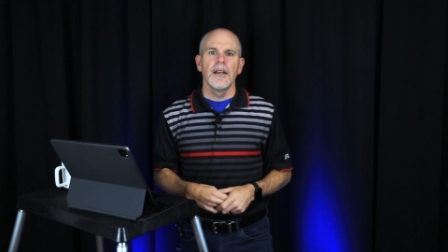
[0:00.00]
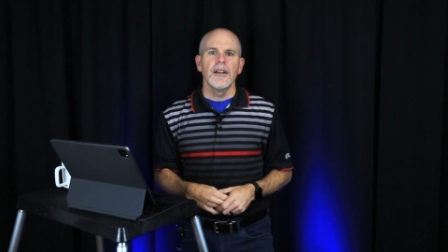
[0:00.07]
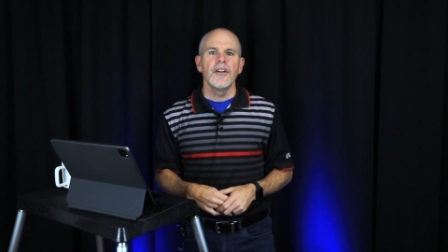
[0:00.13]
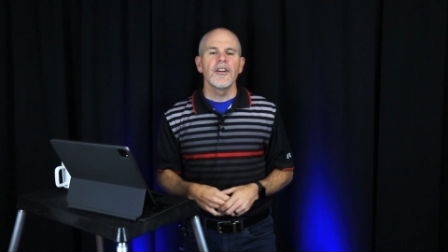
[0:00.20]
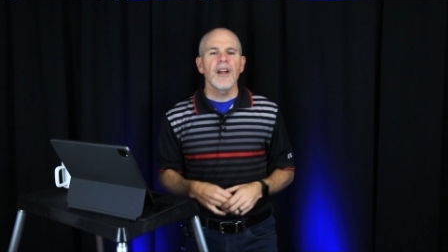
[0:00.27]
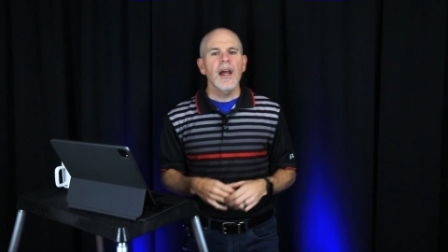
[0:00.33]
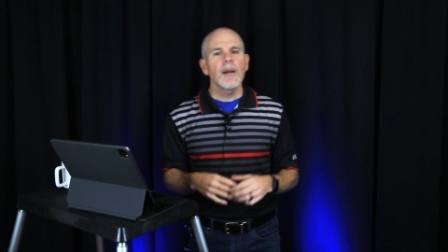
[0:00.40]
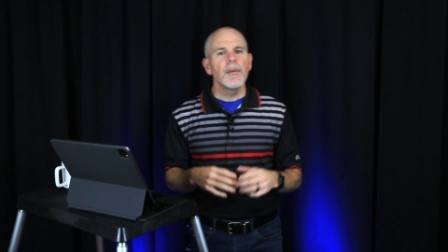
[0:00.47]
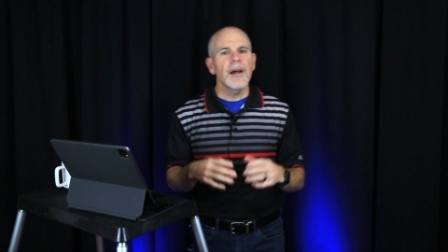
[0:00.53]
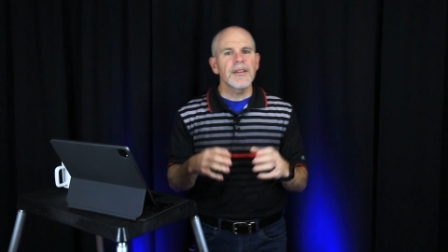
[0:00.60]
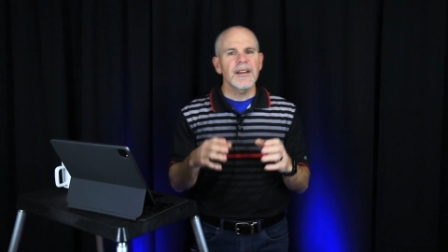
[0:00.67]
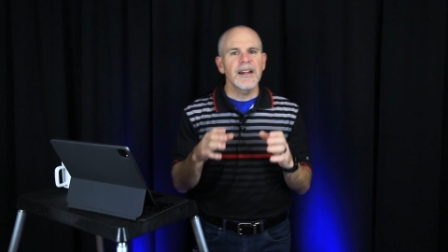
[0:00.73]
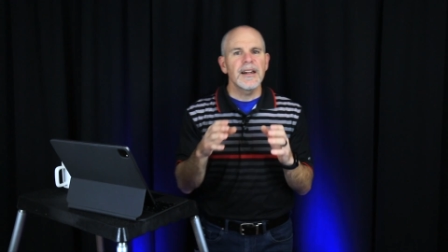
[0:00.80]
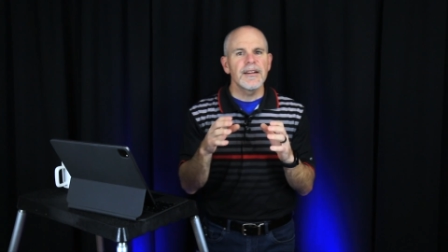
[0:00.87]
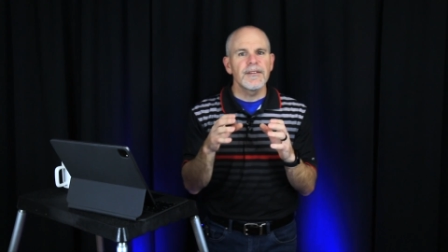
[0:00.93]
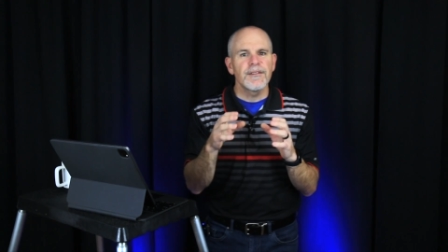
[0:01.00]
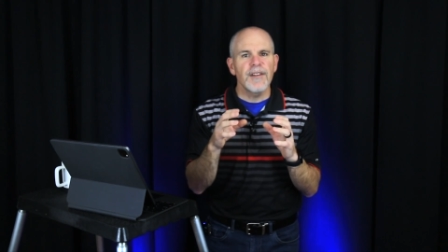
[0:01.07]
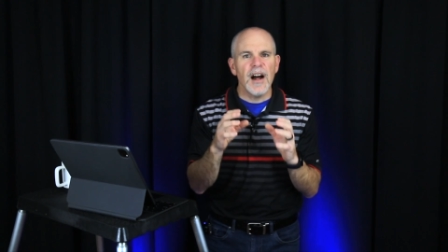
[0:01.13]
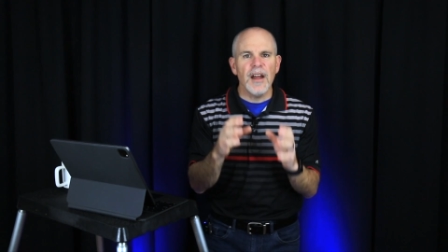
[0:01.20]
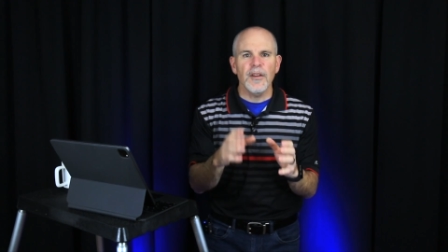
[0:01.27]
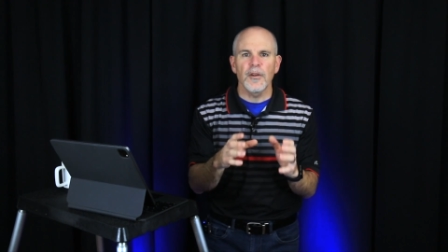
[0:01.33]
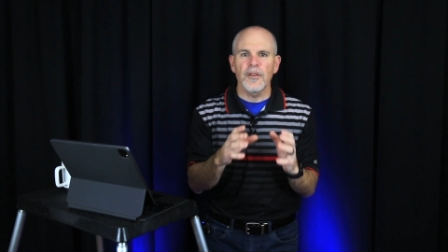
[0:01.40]
You're not about the
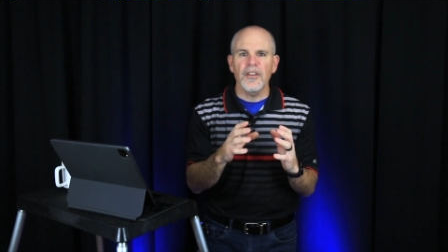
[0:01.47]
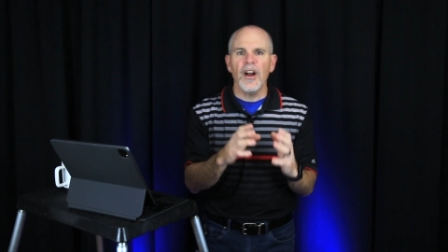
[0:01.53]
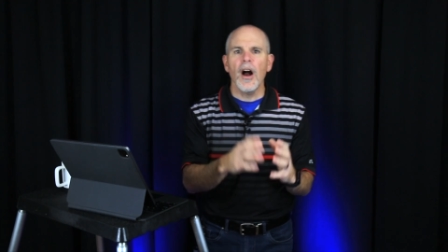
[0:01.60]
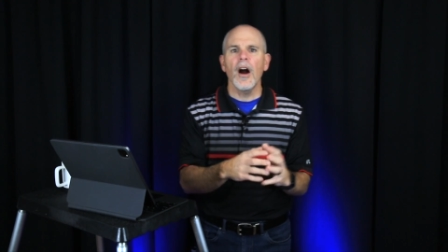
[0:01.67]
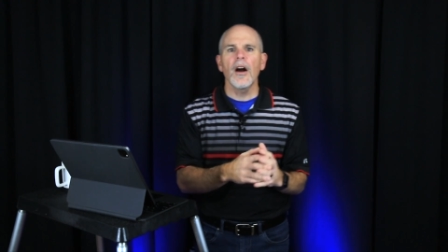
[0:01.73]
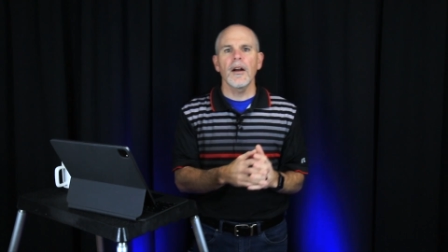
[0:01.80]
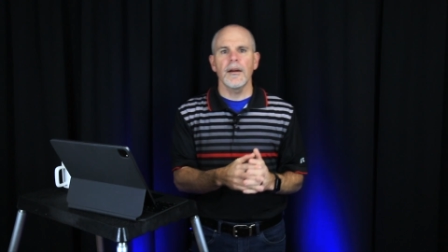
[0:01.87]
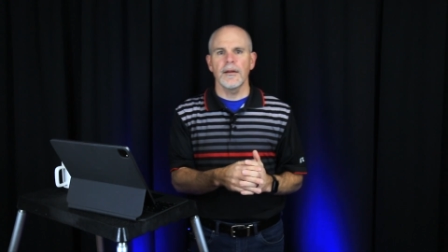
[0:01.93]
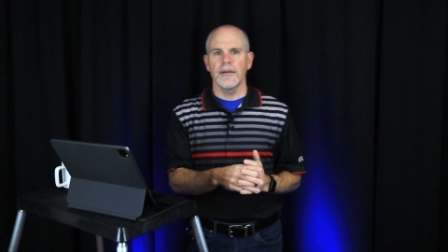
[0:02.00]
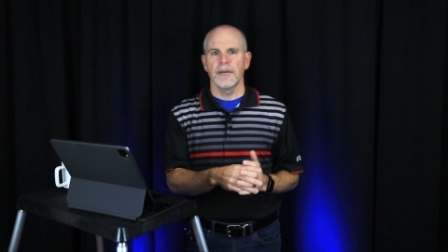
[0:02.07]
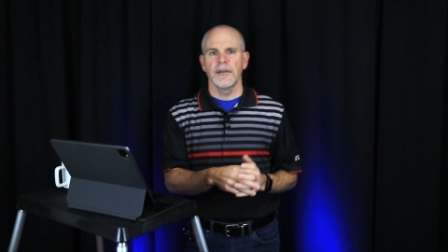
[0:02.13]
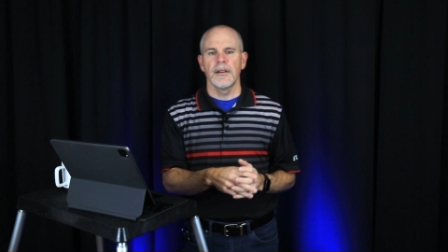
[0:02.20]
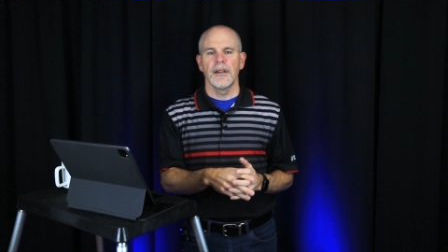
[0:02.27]
Father's heart.